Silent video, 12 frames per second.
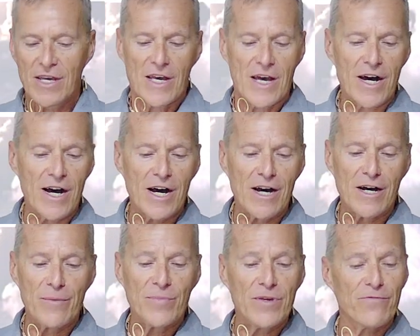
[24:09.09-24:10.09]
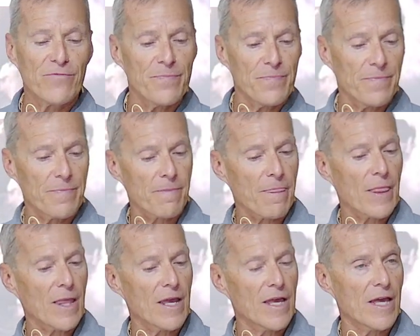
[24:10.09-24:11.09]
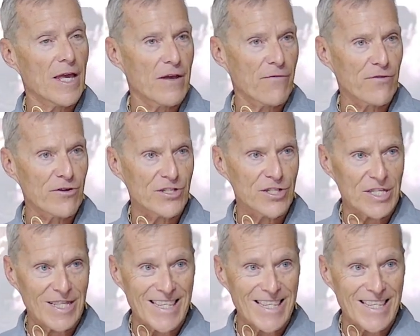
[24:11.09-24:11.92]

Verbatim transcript: Um, First